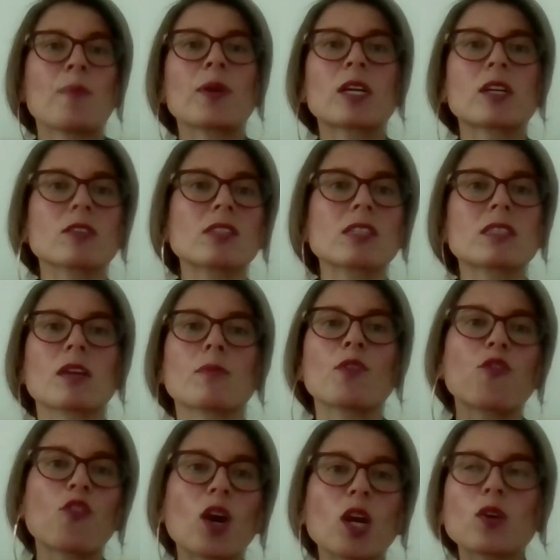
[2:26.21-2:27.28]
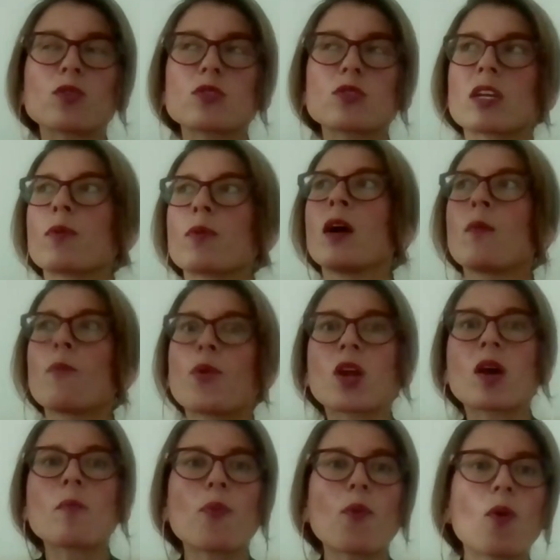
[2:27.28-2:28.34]
Because it's like before I go to sleep, put
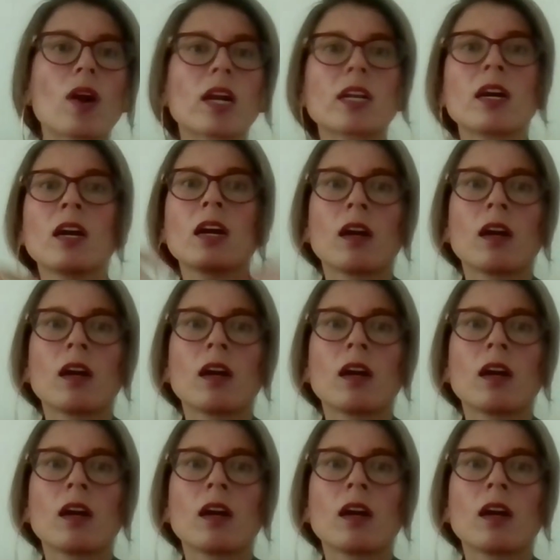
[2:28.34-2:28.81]
on porn,